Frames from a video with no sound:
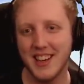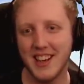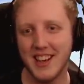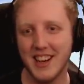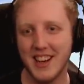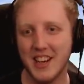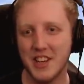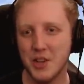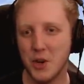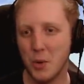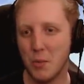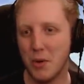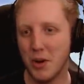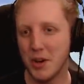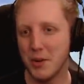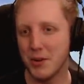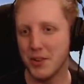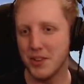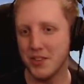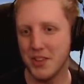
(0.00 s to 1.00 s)
Uh, Yo
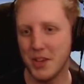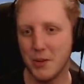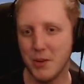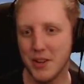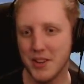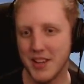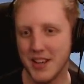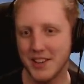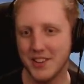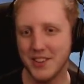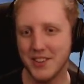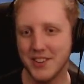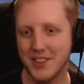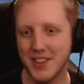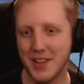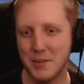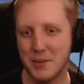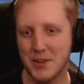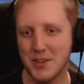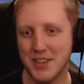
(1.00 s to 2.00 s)
Moy with the tier 1. Thank you, dude.
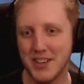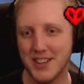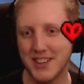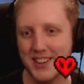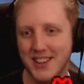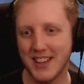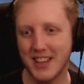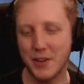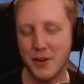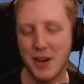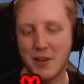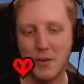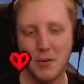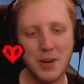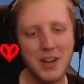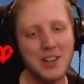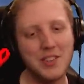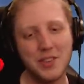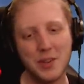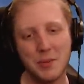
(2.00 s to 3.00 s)
I appreciate it. Thank you,
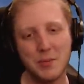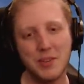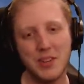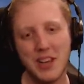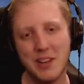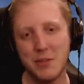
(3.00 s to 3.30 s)
everybody that subs,